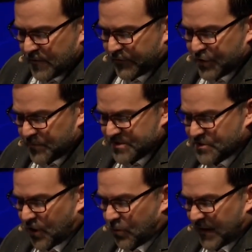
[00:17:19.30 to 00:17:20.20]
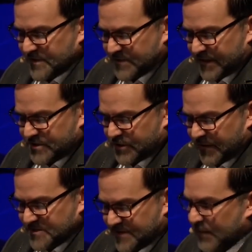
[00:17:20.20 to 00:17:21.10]
For you must go where I send
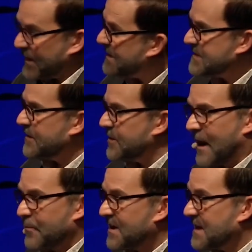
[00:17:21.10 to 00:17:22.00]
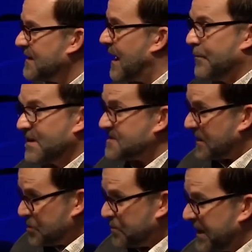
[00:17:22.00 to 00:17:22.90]
you and say what I tell you. I'm going to get I'm going to
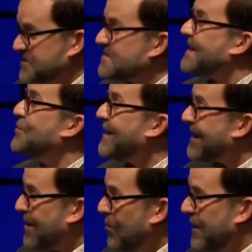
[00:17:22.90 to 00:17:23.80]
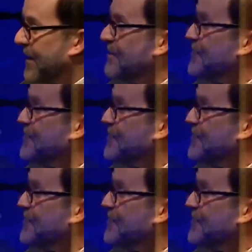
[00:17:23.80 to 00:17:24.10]
send you places and you got to go there